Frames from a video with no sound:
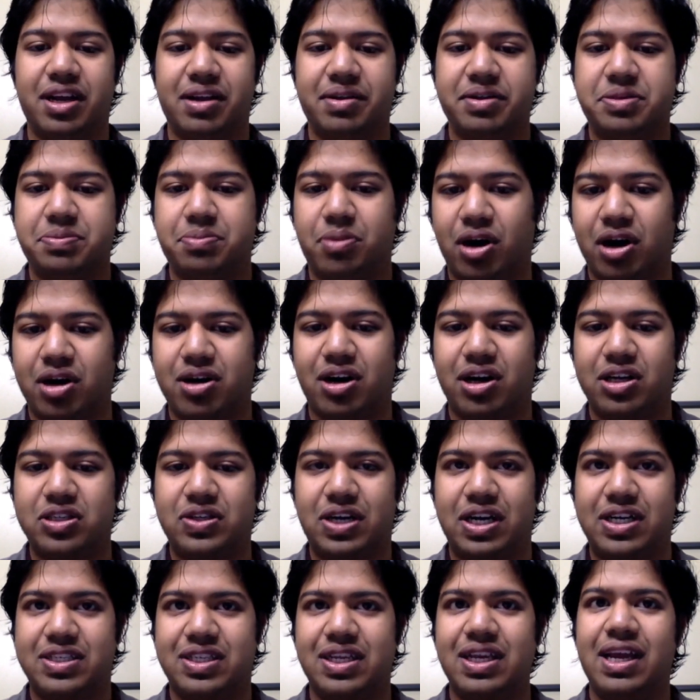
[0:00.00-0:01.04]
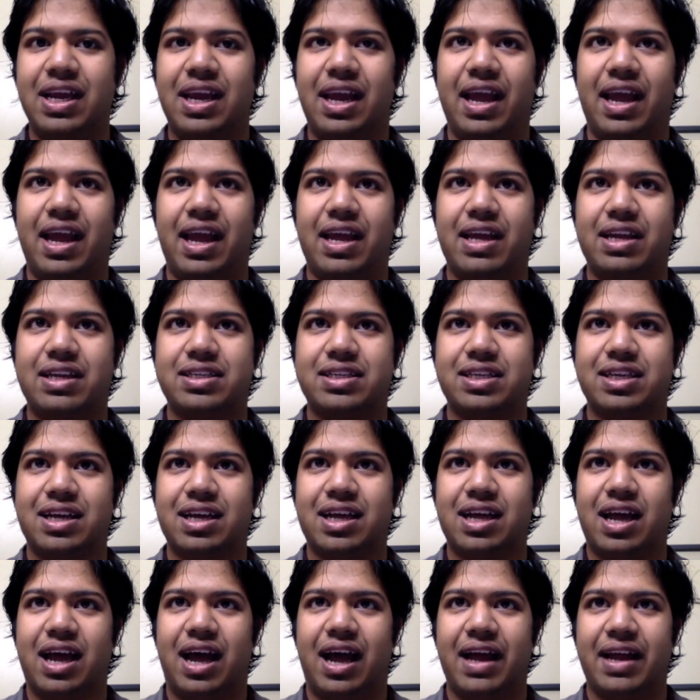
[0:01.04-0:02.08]
smart contracts, and
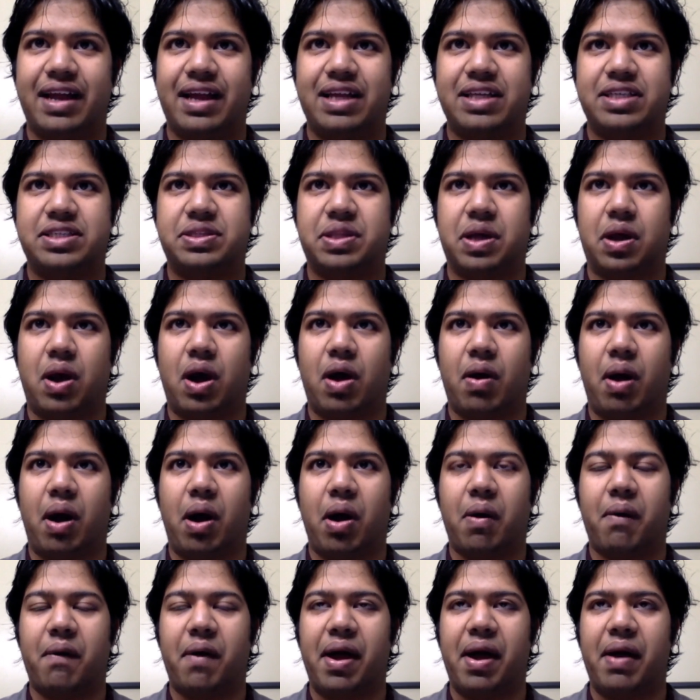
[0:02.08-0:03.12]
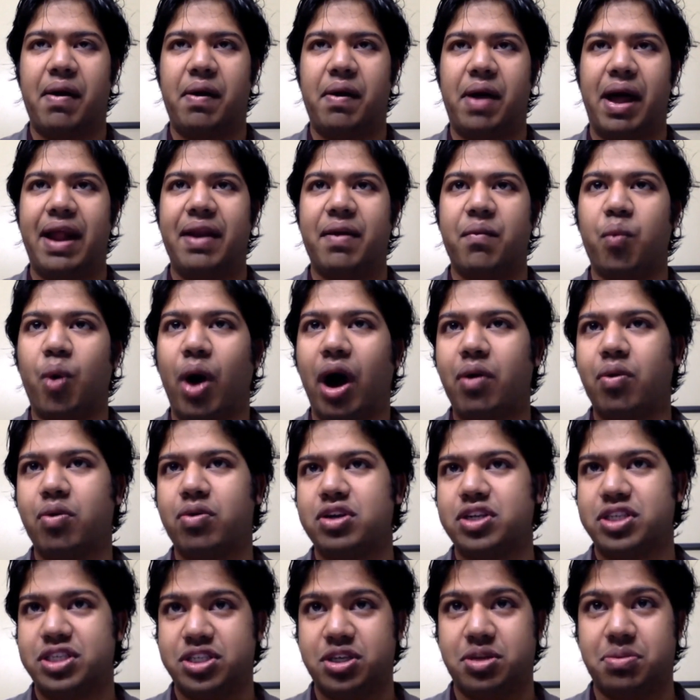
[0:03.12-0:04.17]
I guess our and while we we're
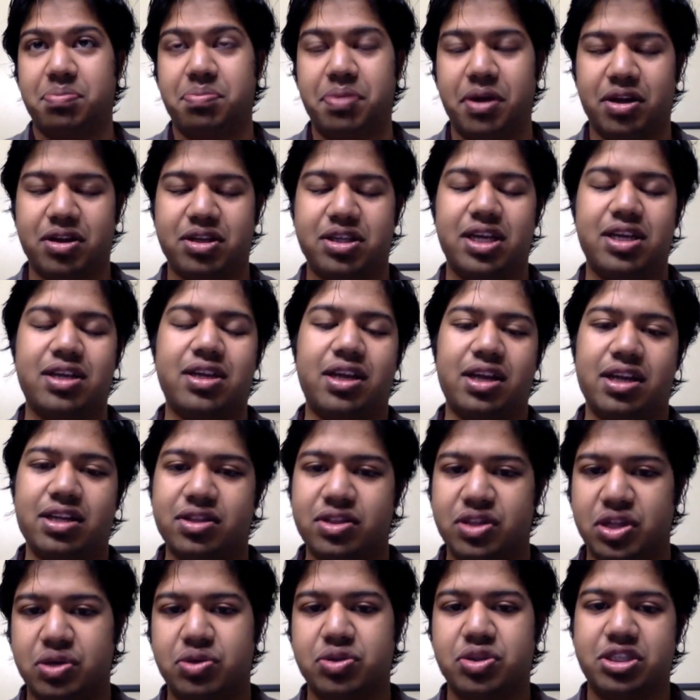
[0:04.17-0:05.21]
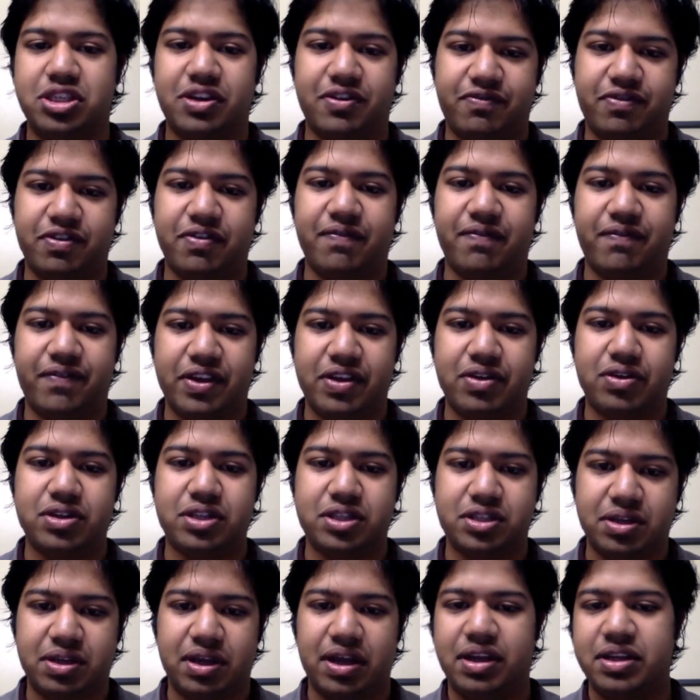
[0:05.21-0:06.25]
still building in those different
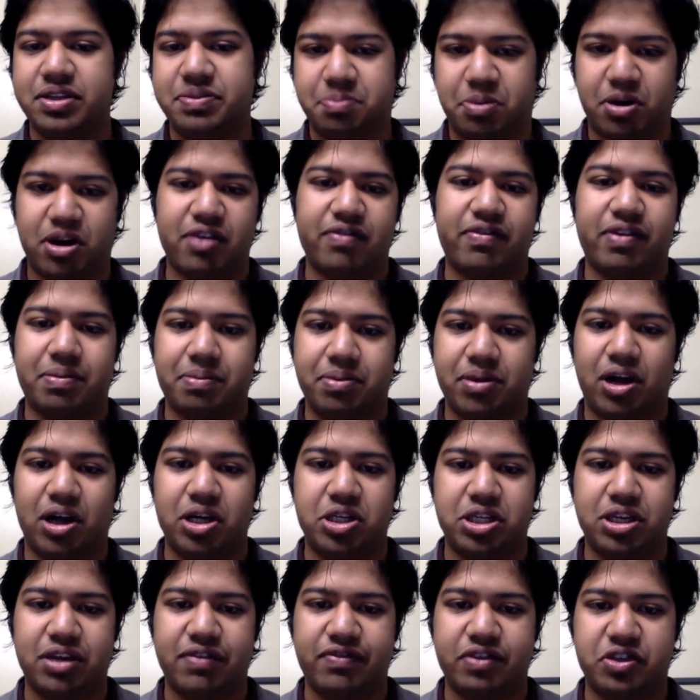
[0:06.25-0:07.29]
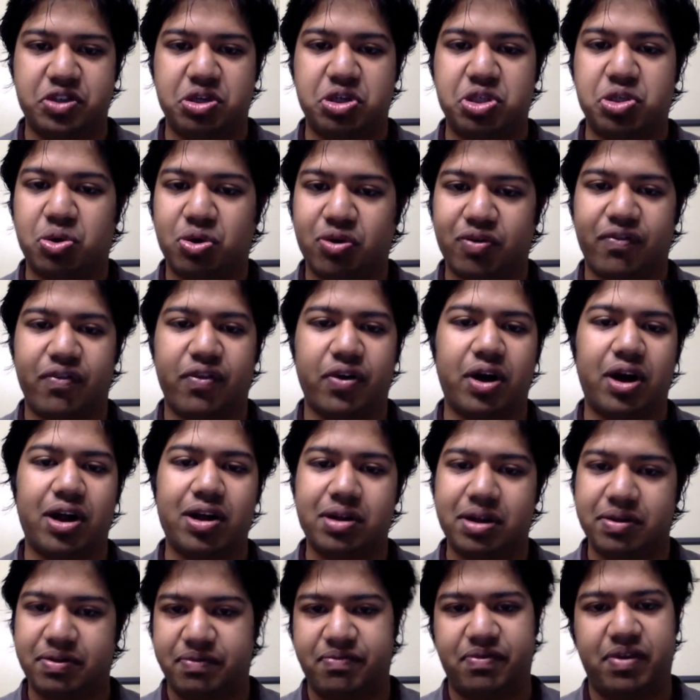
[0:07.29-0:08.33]
fields as part of our blockchain infrastructure
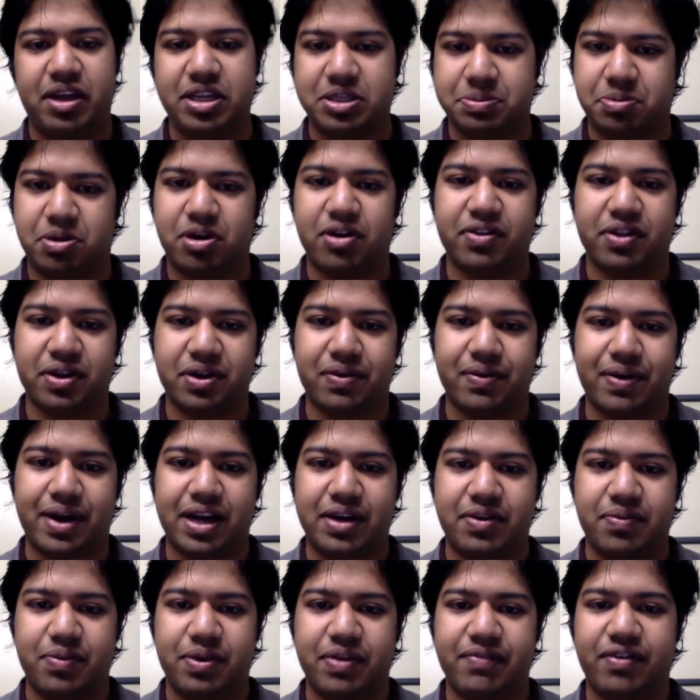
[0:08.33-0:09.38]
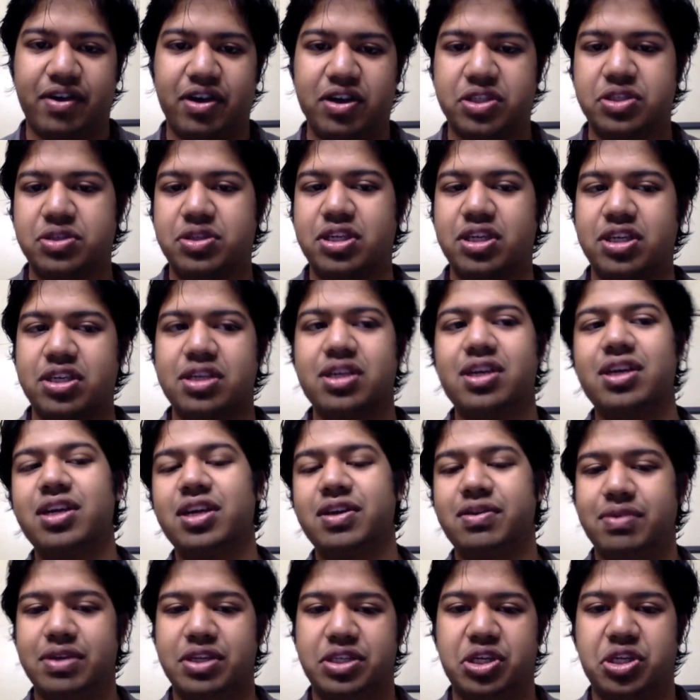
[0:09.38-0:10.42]
overall, as part of the grant, we've also done
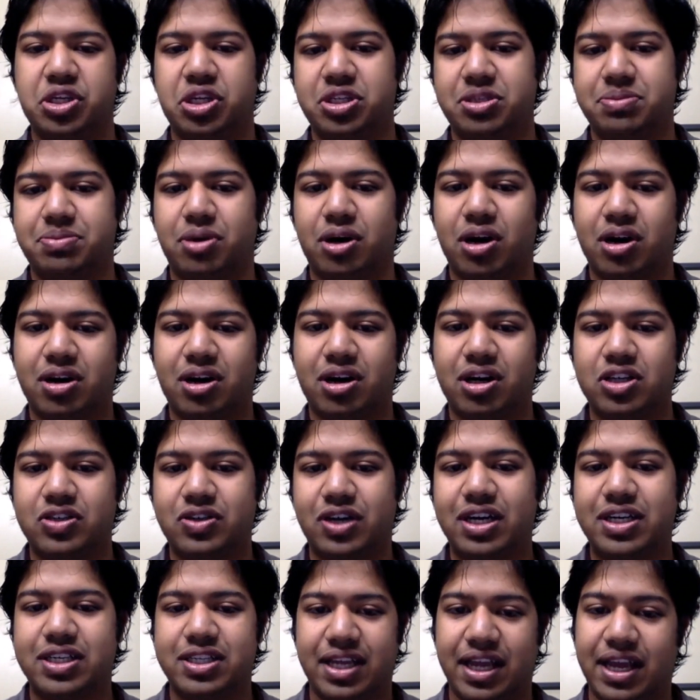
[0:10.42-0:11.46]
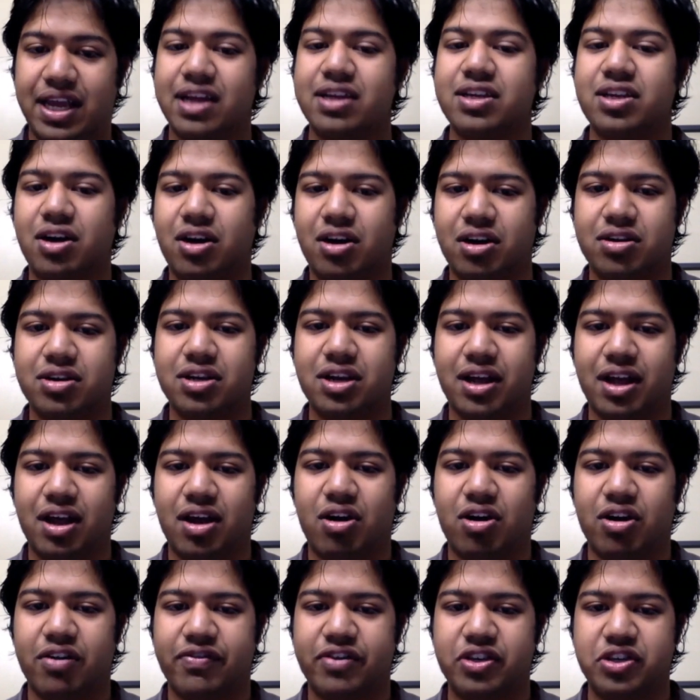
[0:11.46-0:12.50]
research on smart contracts and on
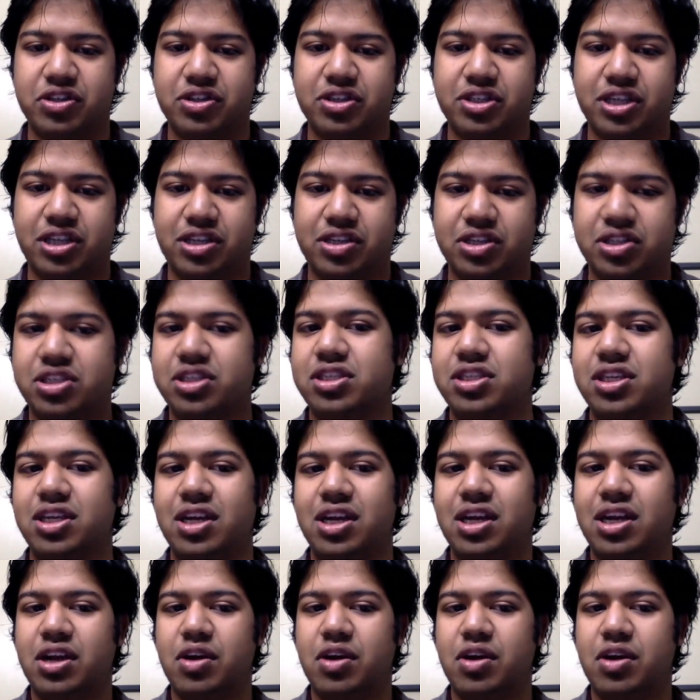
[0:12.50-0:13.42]
artificial intelligence.